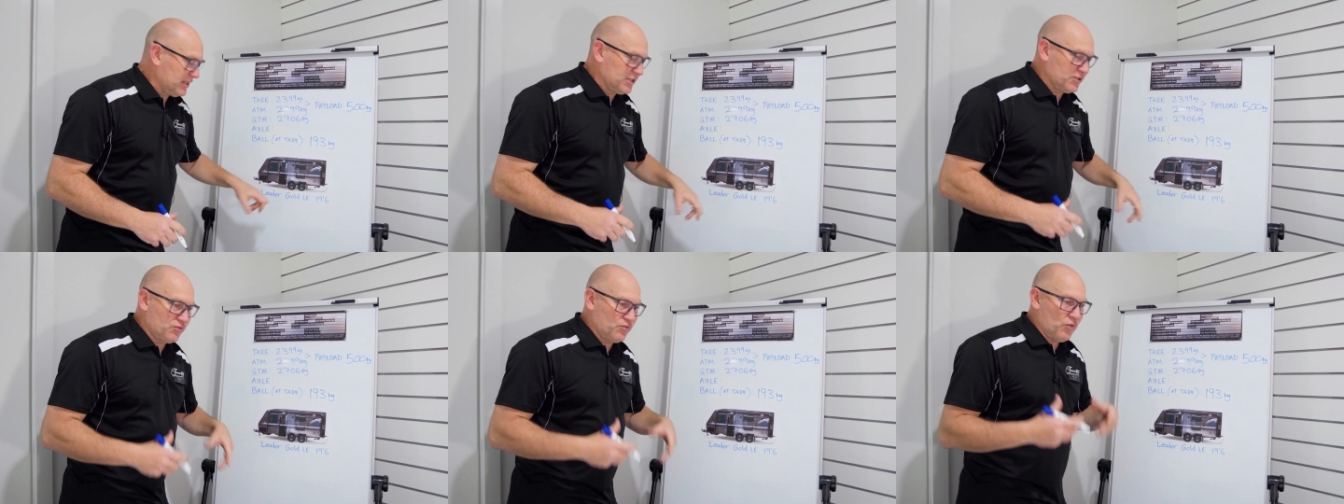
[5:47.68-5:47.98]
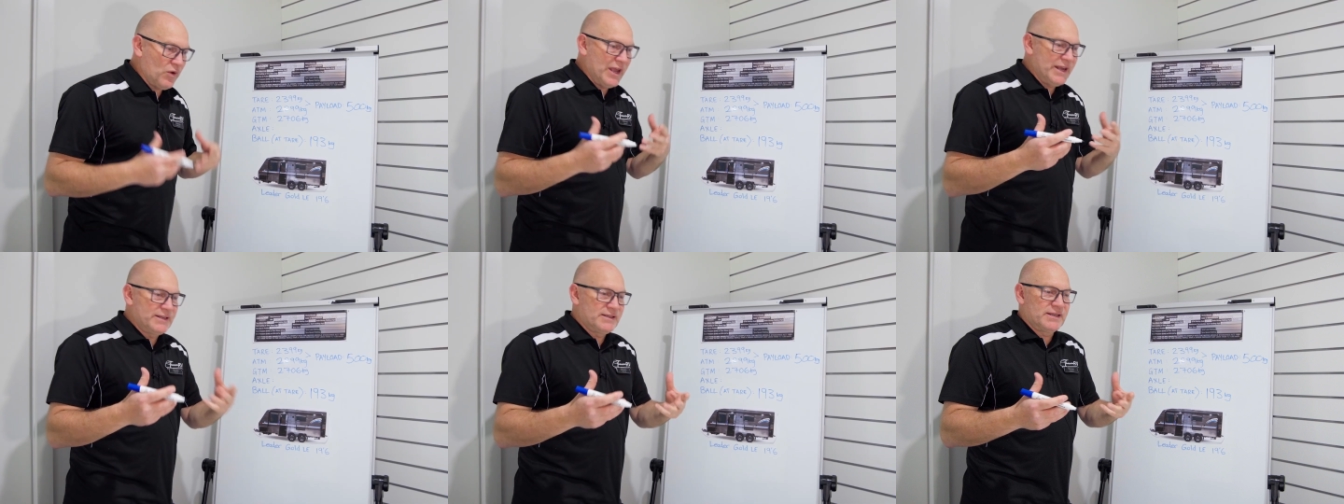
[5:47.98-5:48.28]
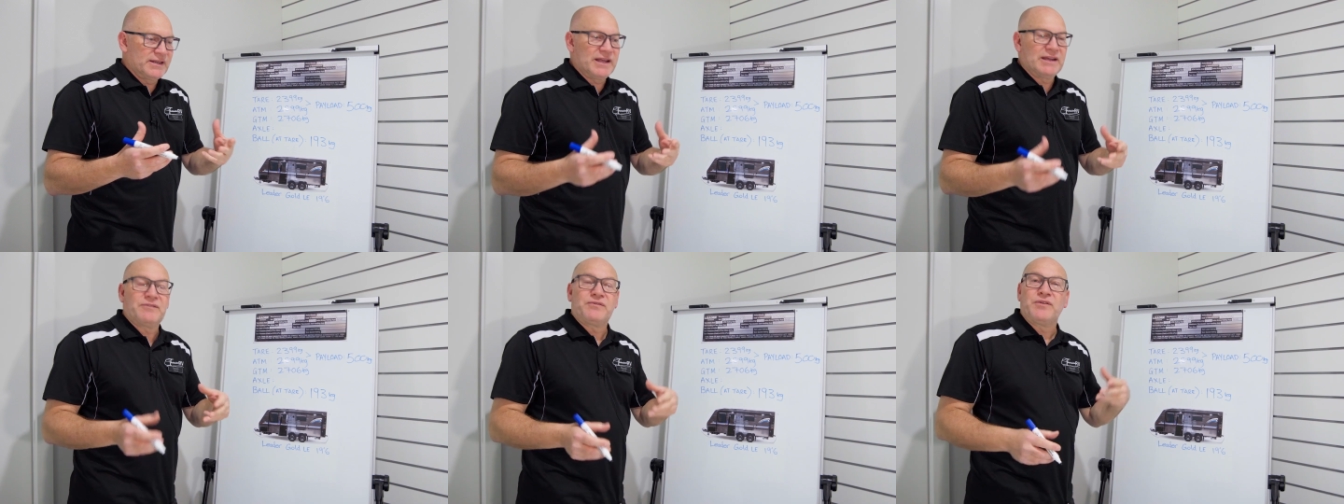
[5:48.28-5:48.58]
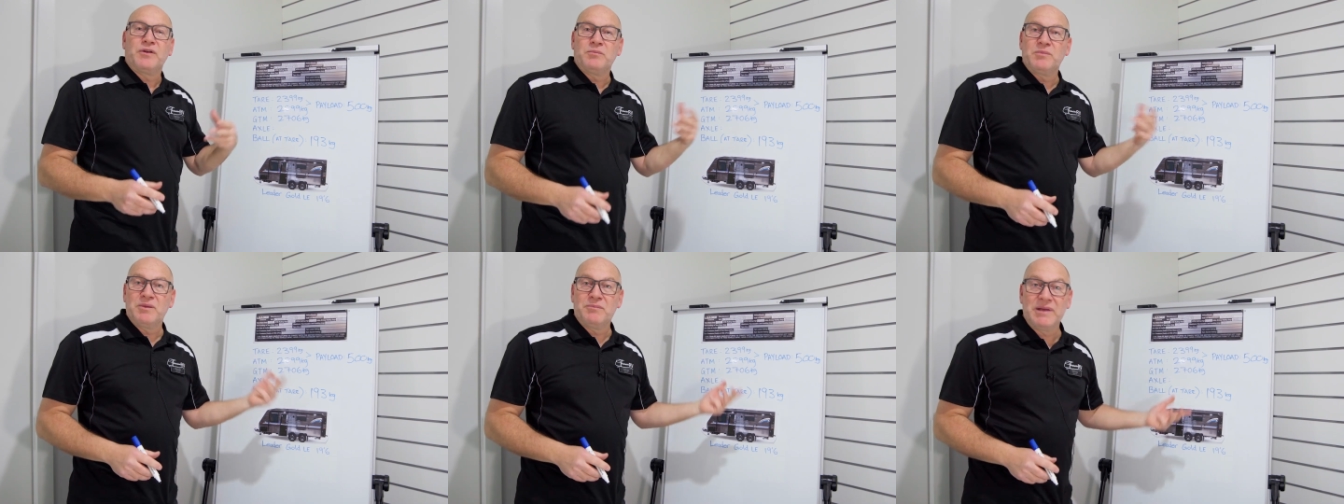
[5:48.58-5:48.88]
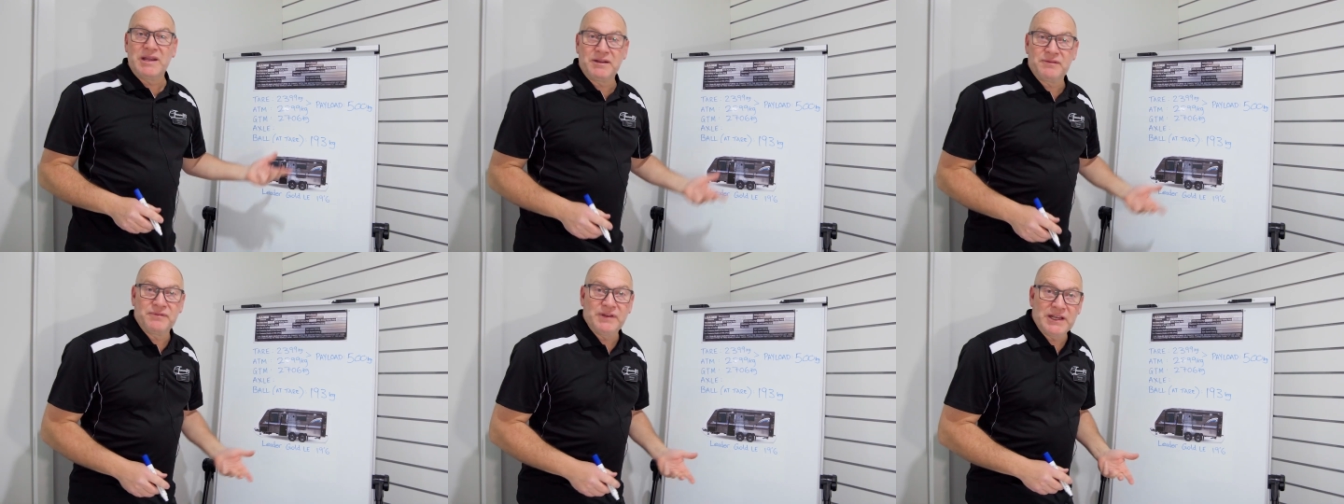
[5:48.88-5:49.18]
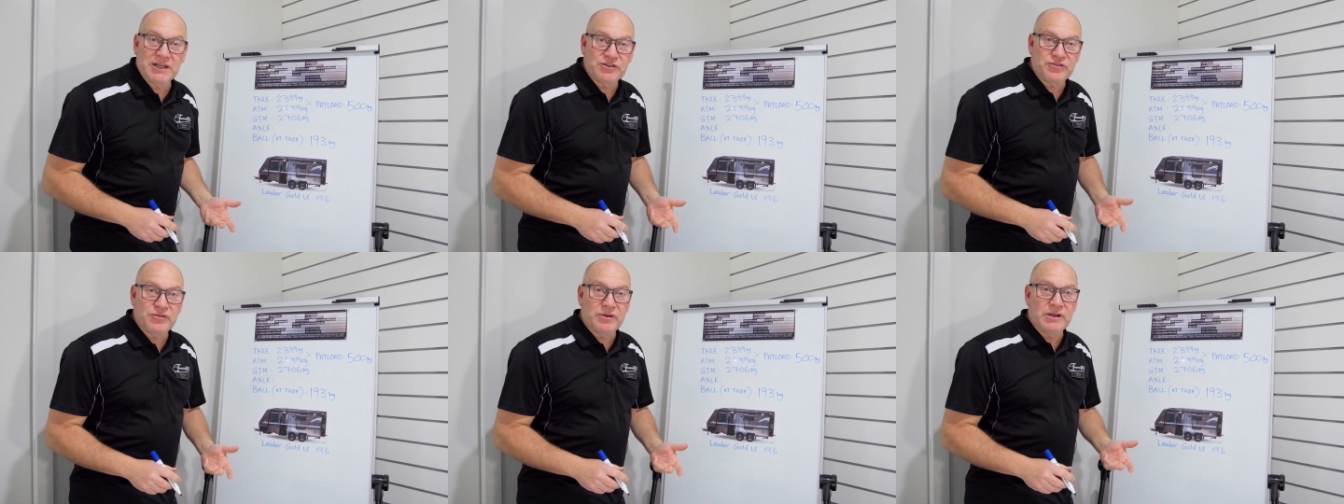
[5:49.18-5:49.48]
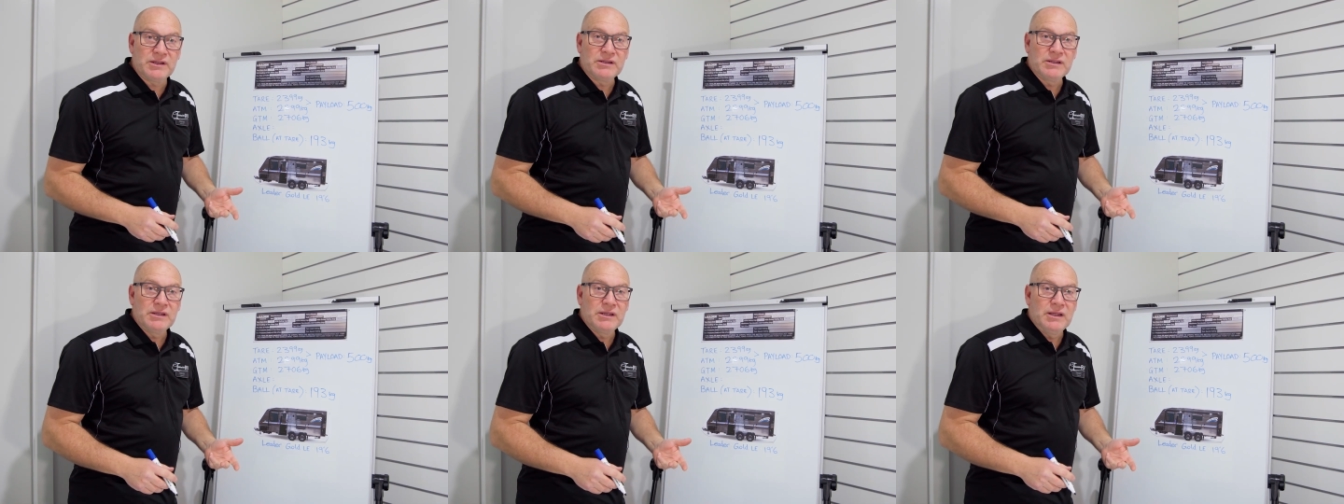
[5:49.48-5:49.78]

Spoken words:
is rated at from the manufacturer.